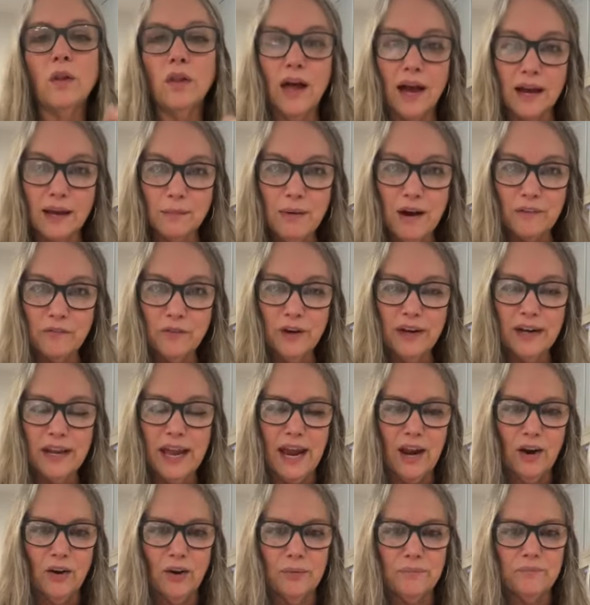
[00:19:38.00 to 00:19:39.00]
my friend
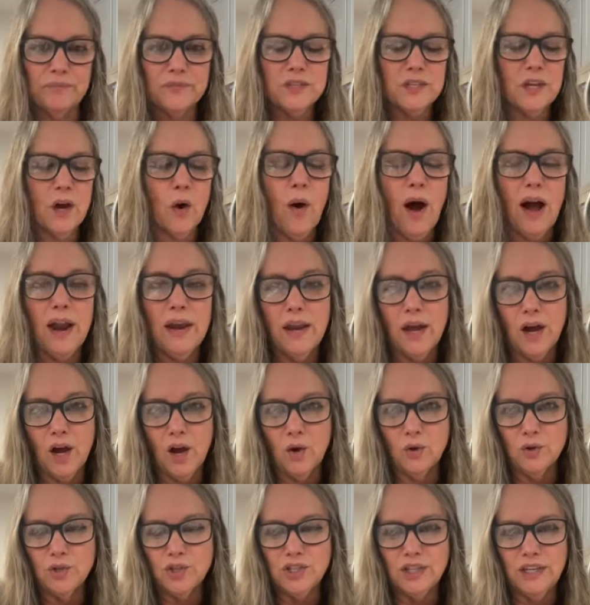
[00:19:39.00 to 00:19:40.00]
Karen, so I
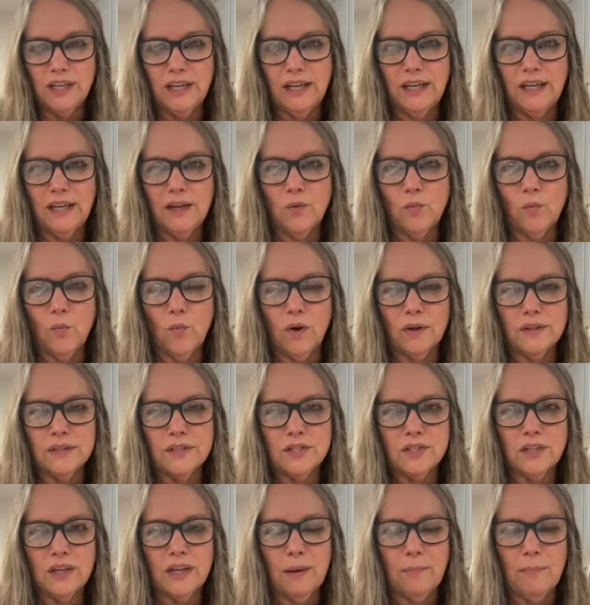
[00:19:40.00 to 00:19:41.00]
know she wants
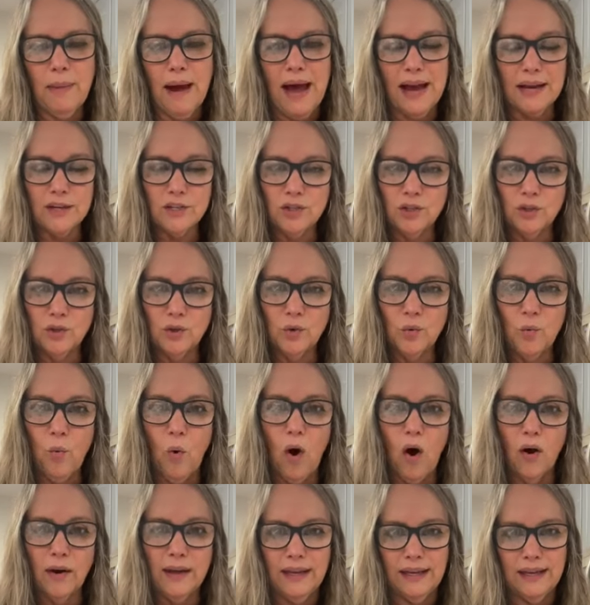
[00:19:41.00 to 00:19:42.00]
to get back to
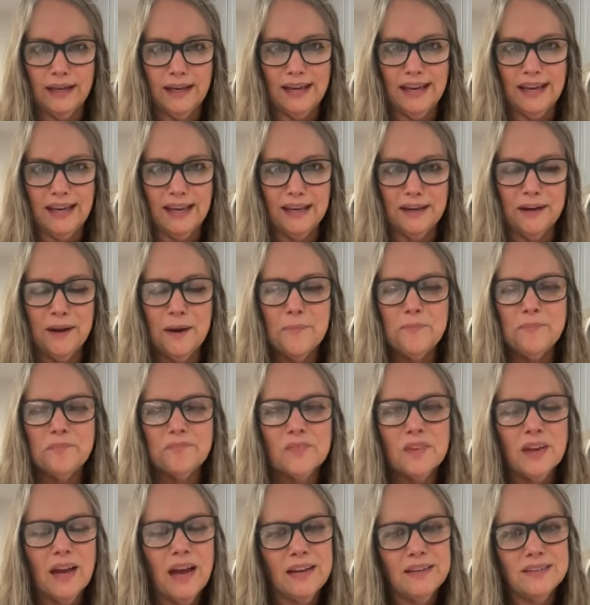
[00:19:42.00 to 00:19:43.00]
walking again.
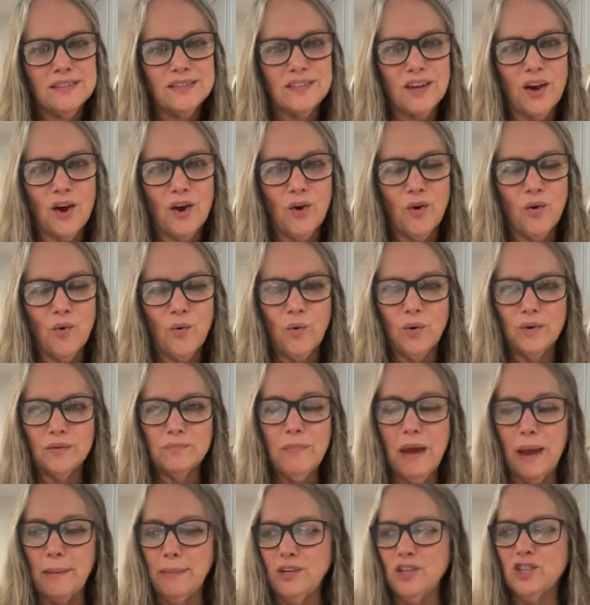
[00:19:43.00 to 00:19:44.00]
And so
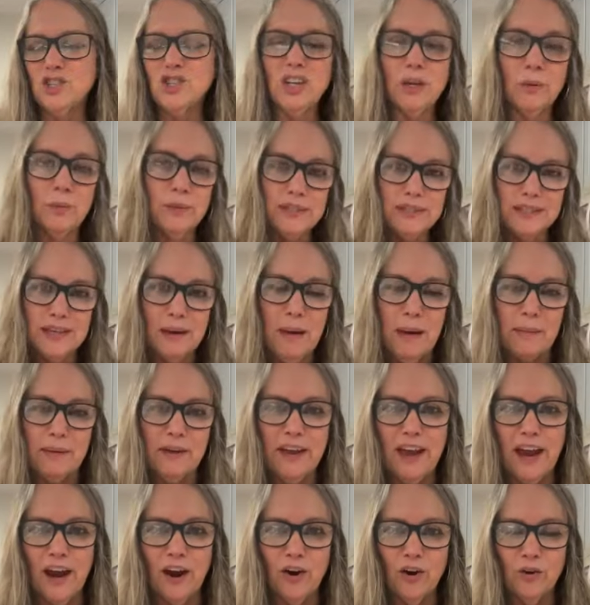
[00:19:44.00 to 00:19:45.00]
maybe
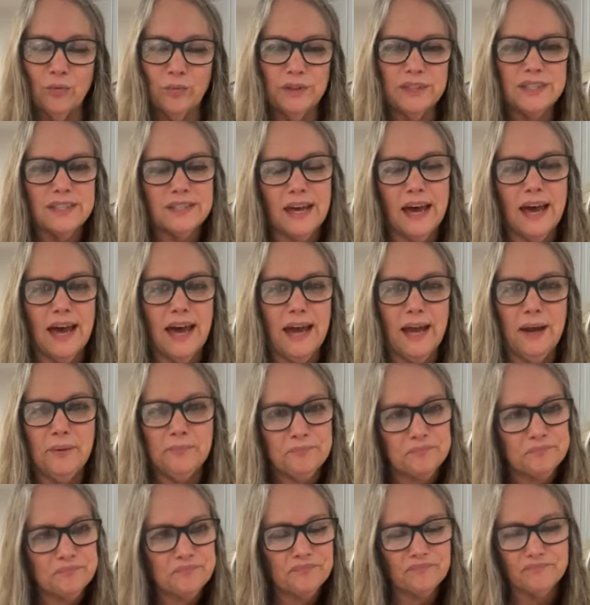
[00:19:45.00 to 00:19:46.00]
Karen would say,
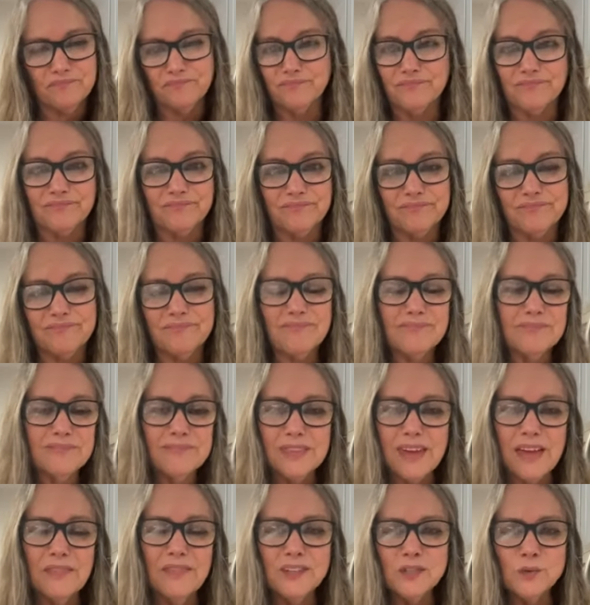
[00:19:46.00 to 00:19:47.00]

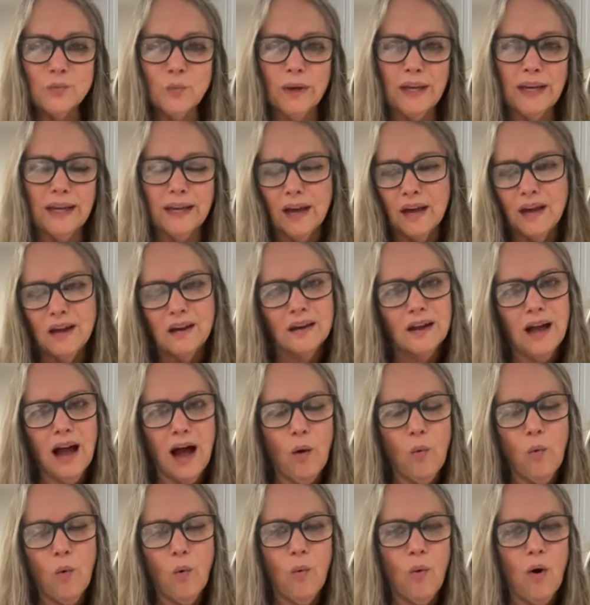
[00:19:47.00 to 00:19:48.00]
this week I
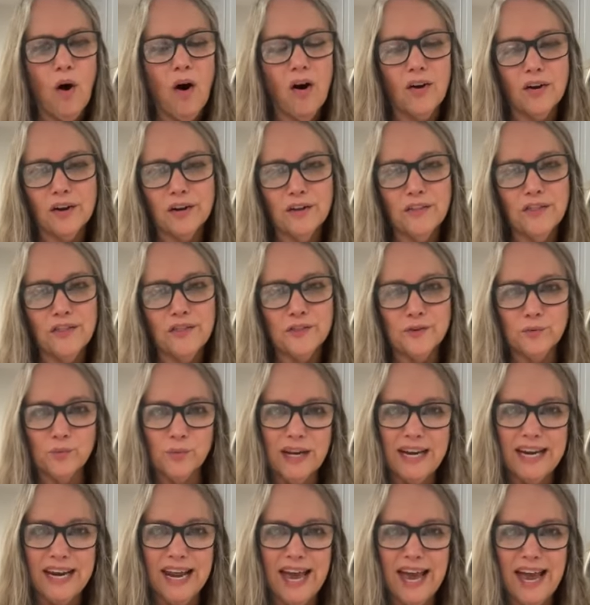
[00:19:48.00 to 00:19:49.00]
will walk
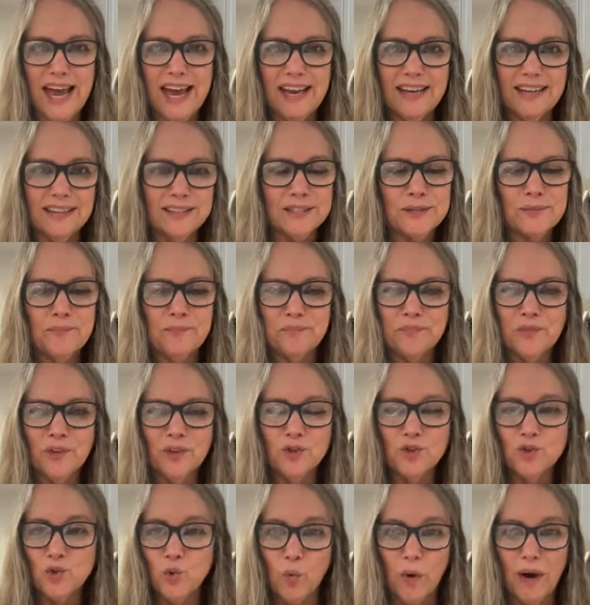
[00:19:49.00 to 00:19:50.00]
3 days,
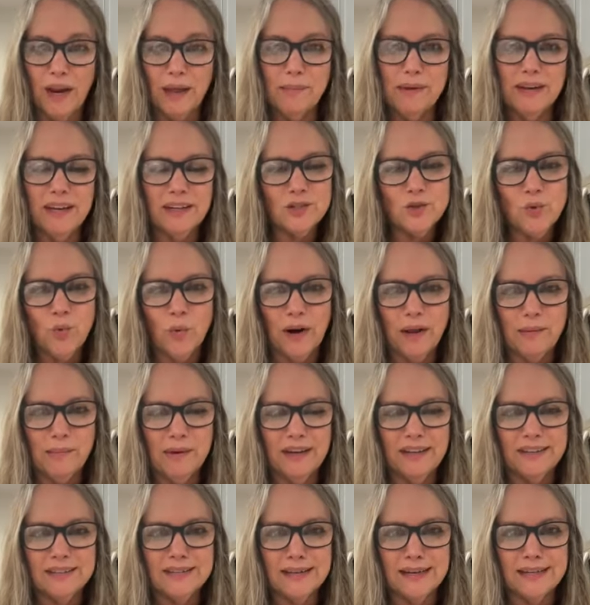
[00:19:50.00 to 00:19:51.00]
20
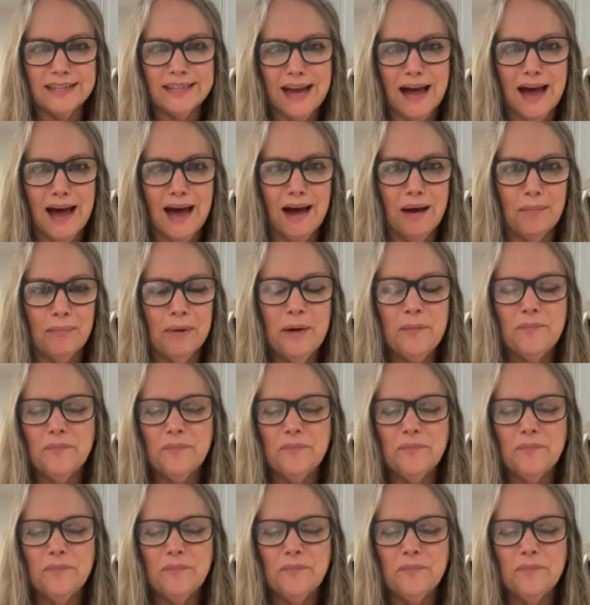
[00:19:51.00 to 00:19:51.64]
minutes at a time.